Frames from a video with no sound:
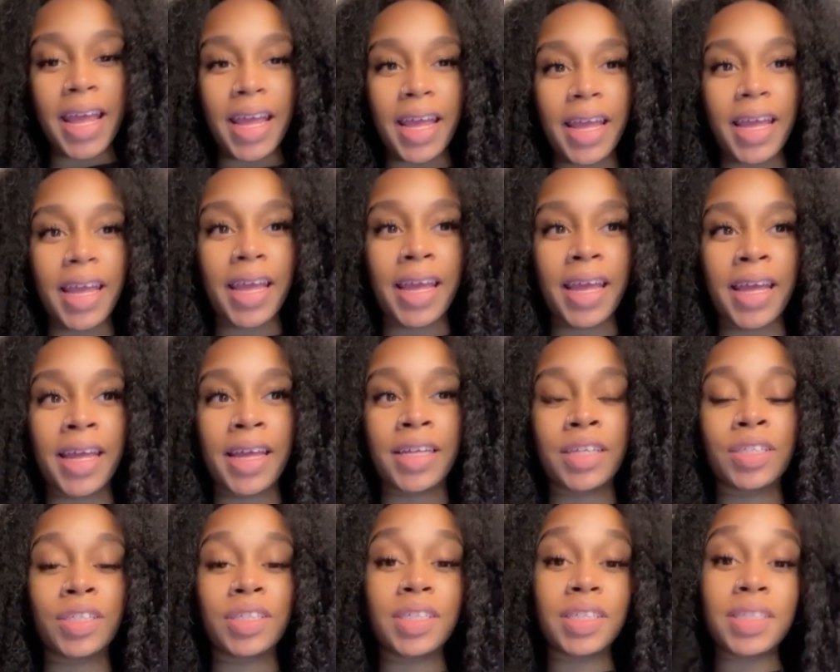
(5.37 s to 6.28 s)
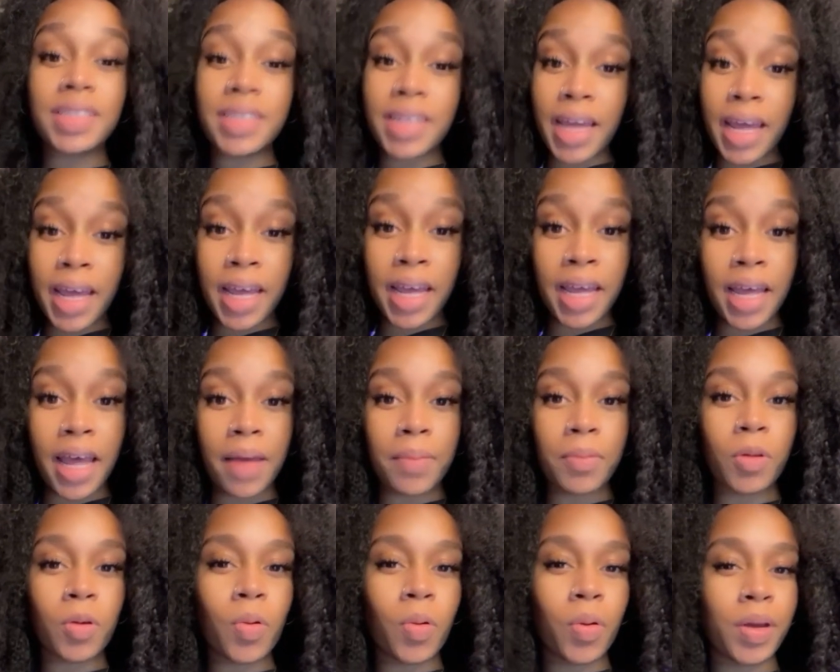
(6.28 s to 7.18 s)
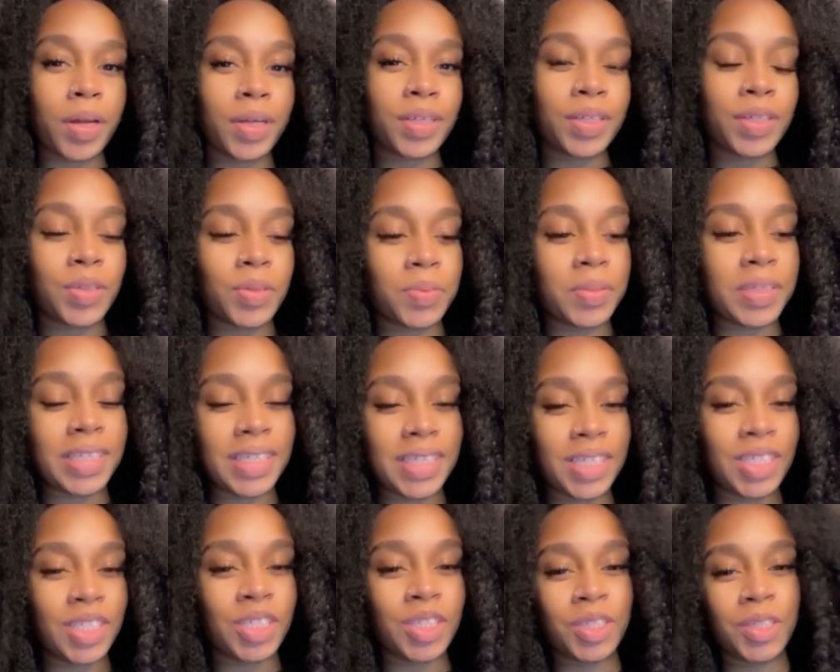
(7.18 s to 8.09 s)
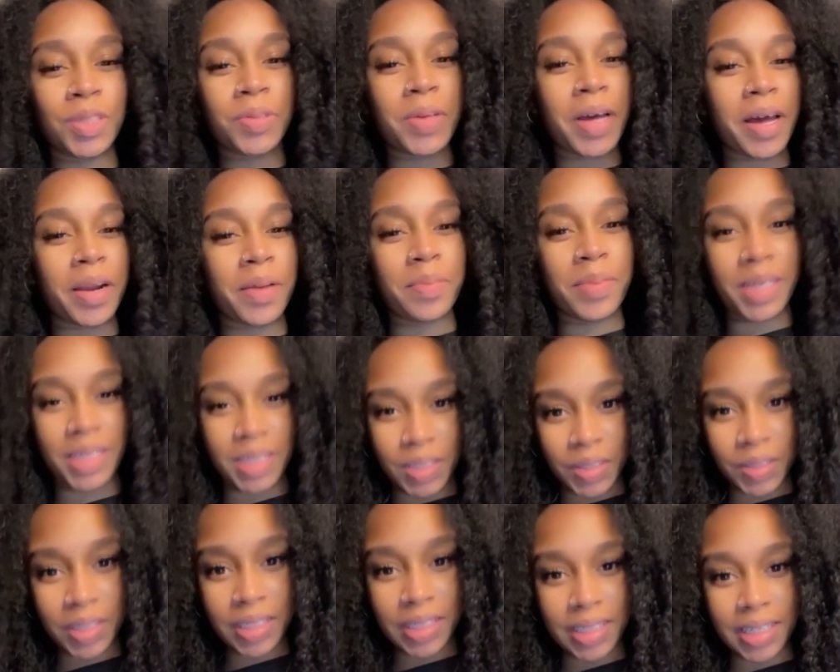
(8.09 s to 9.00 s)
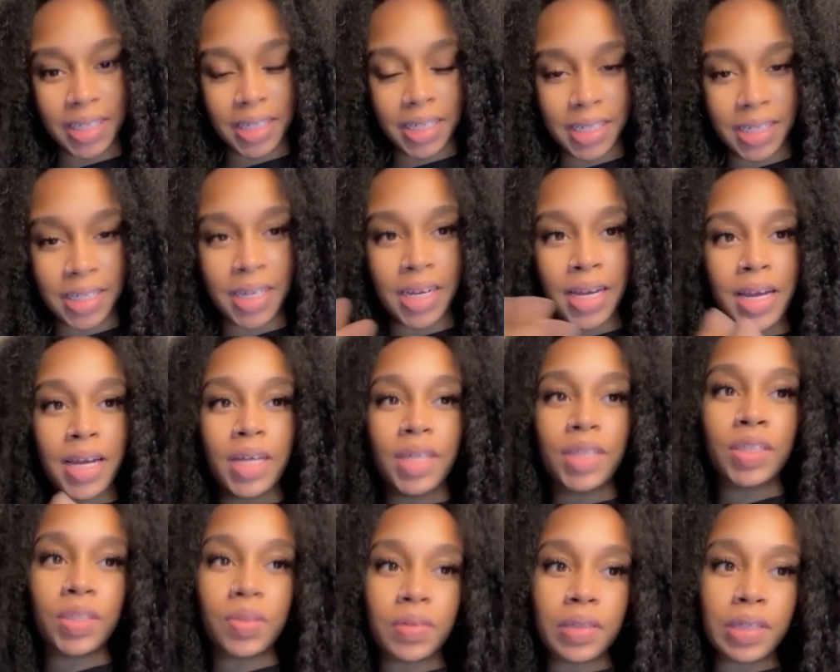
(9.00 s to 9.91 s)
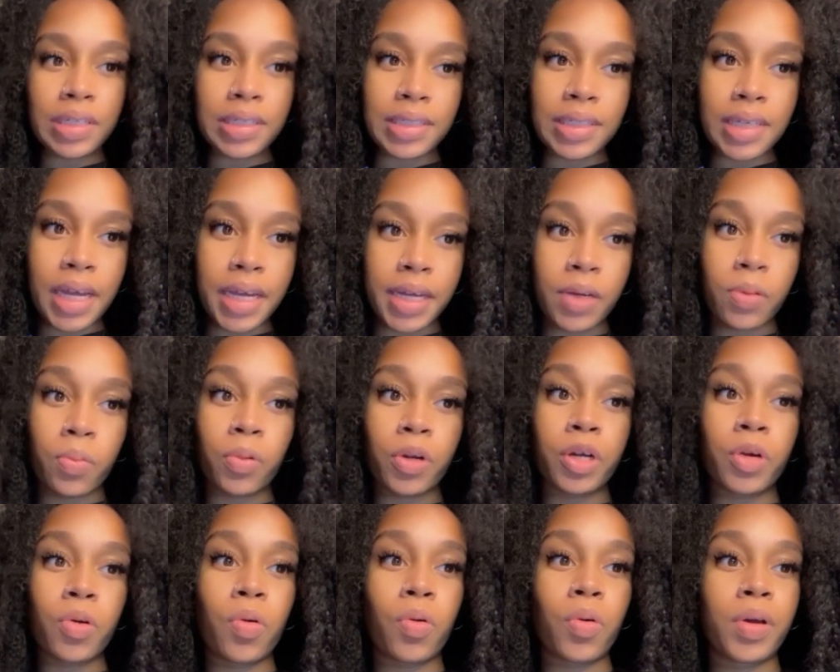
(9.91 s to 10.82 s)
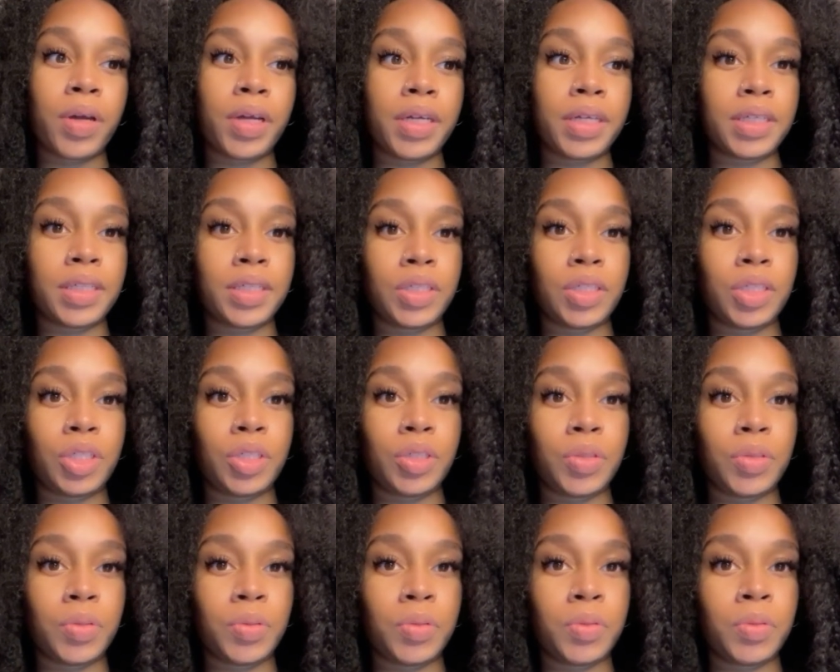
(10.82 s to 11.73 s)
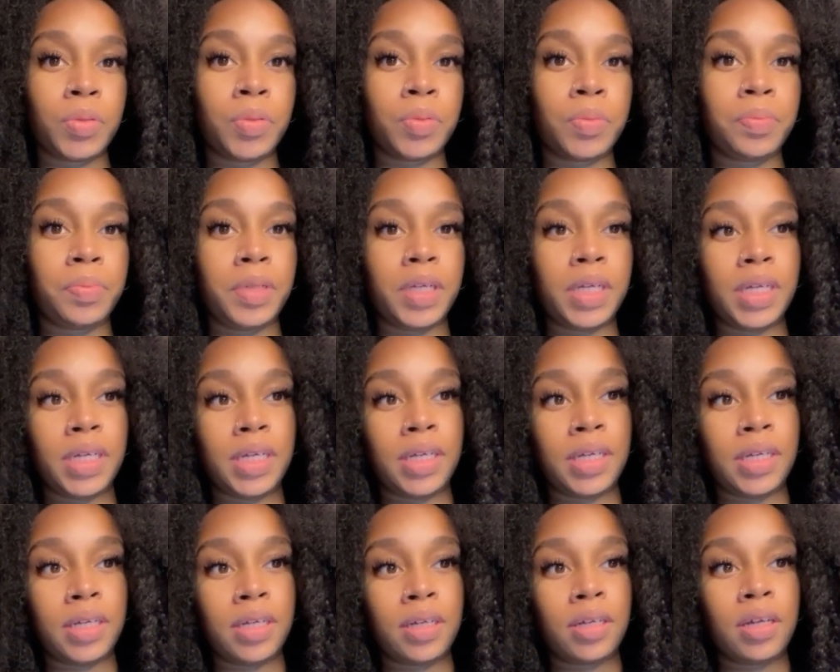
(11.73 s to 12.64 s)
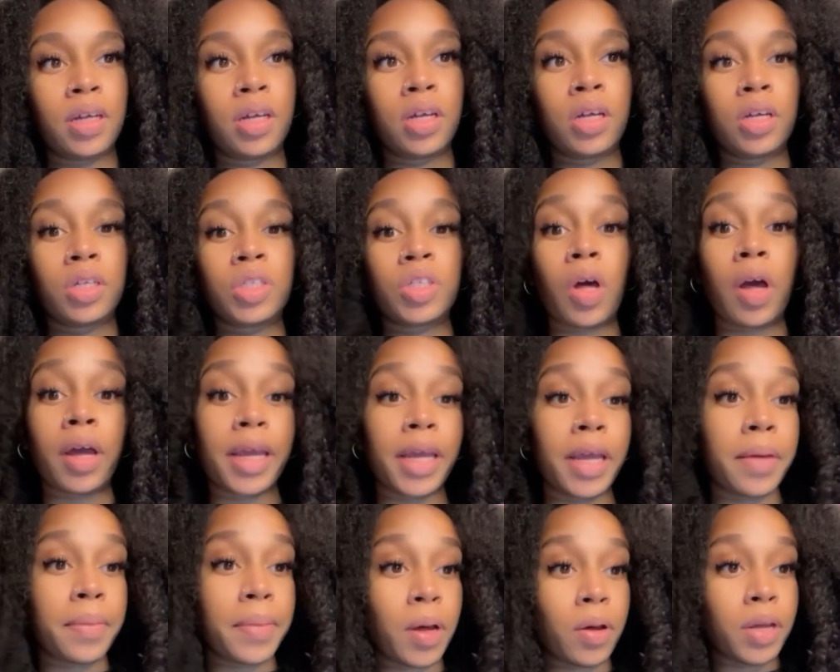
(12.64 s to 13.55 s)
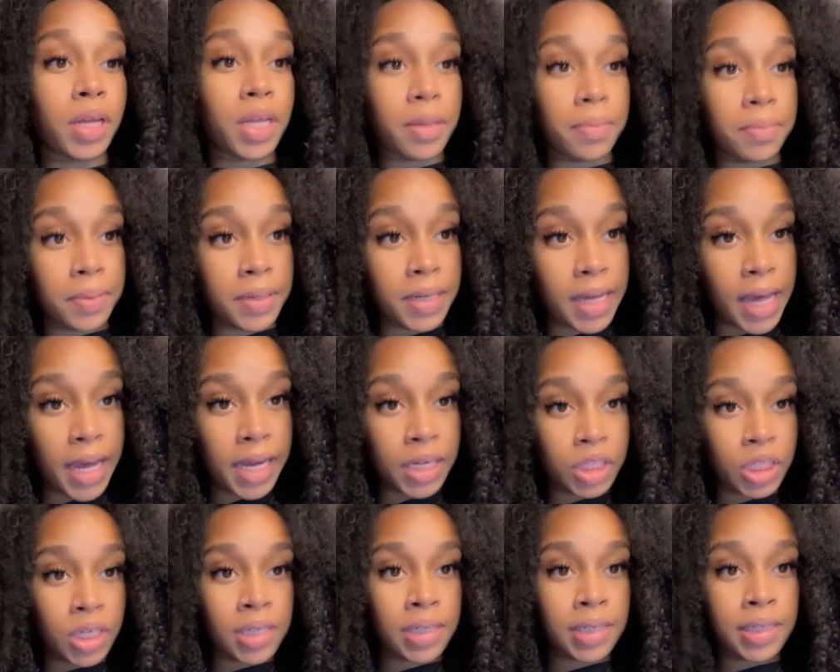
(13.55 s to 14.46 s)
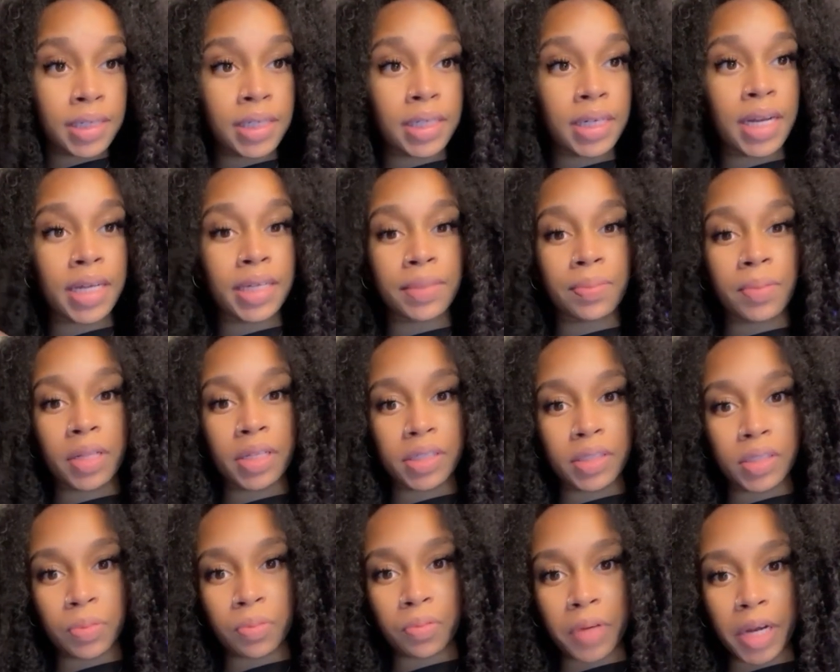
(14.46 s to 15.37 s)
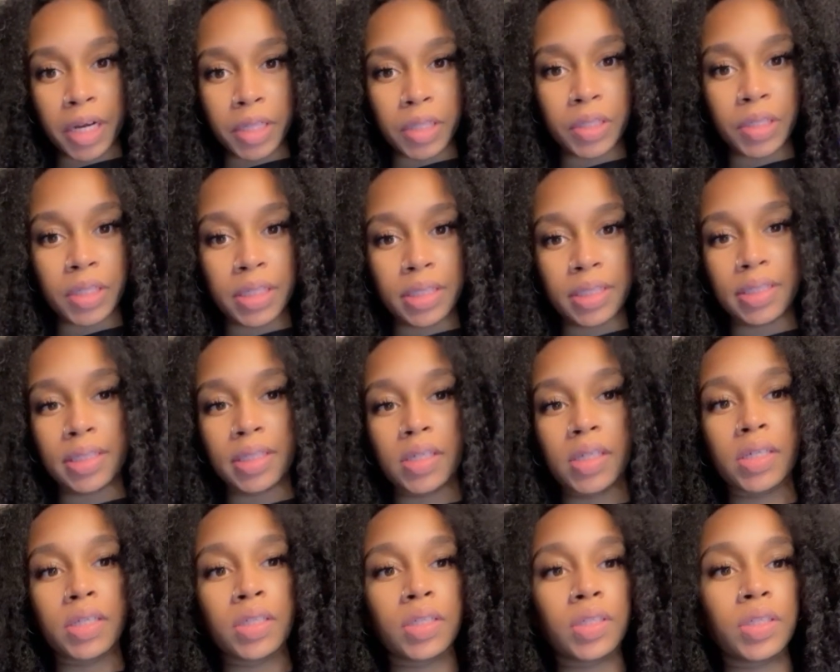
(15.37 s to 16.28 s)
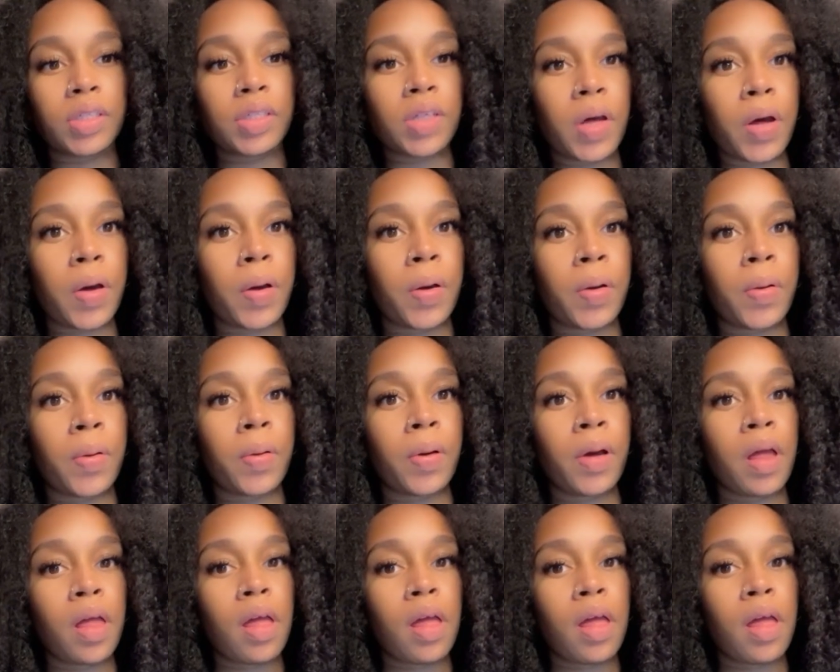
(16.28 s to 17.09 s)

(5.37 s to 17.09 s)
and today I'm going to be teaching you how to mix your insulin. So it looks like we're going to be talking about NPH insulin as well as regular insulin. So